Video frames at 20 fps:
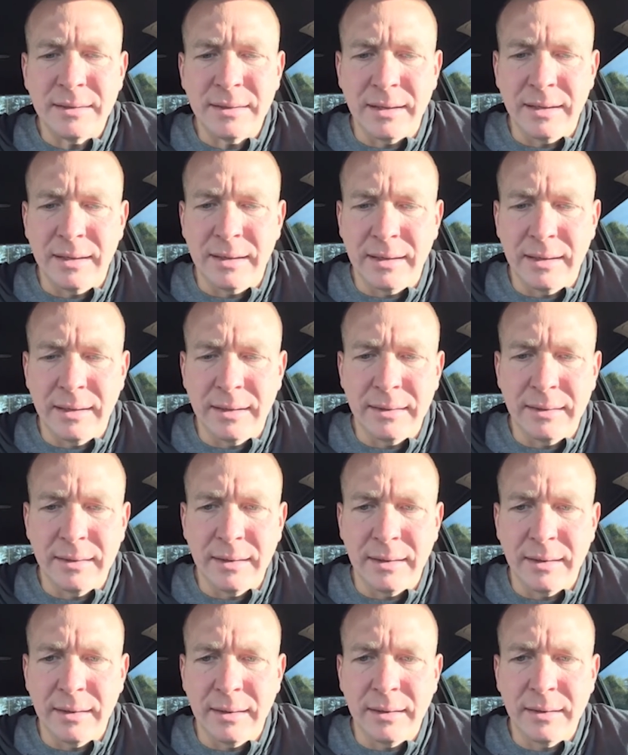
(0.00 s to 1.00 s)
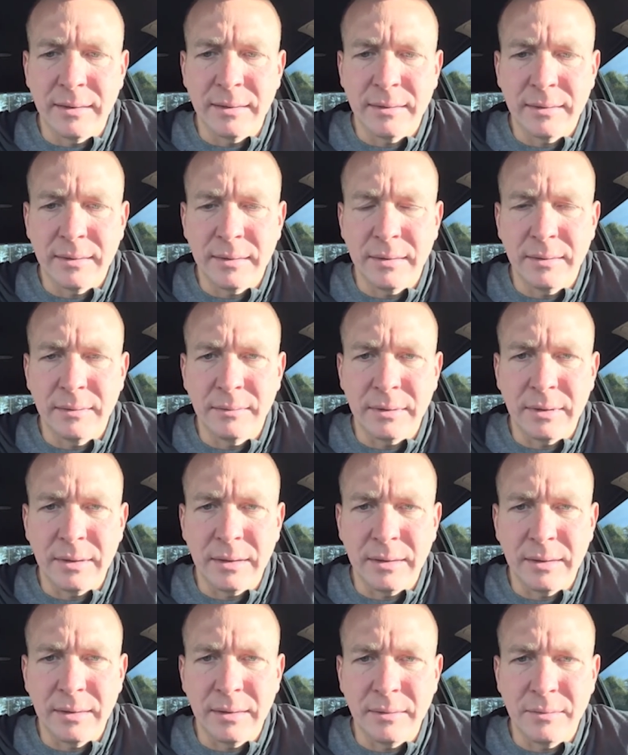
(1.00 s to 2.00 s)
And uh, it,
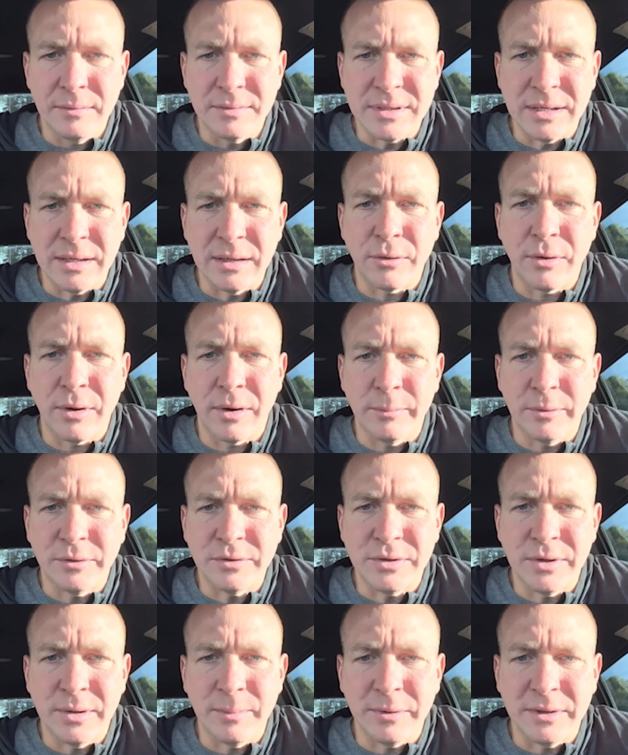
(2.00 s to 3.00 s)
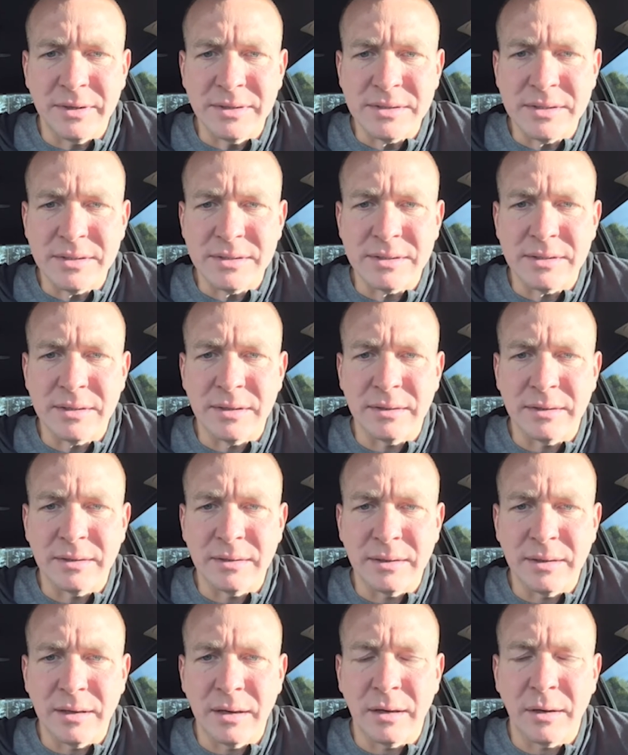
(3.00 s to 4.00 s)
it was an incredible trip and it's just a,
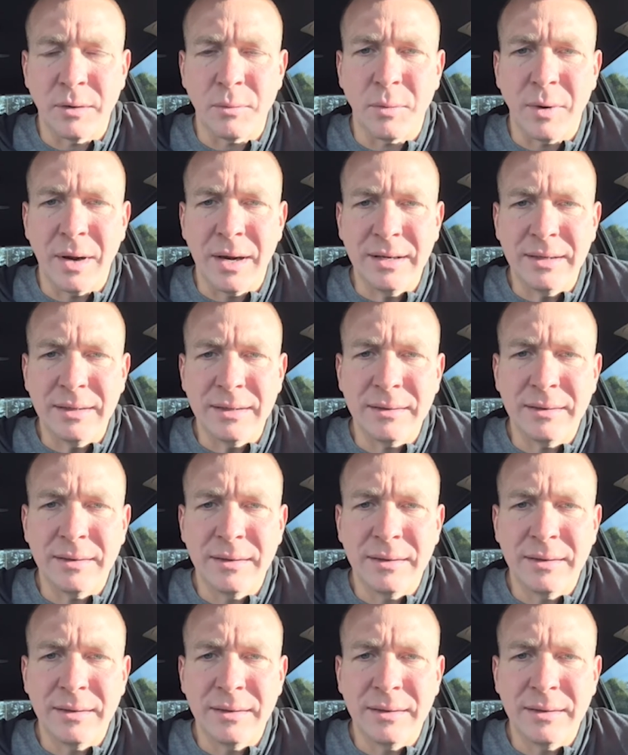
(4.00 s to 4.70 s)
a great,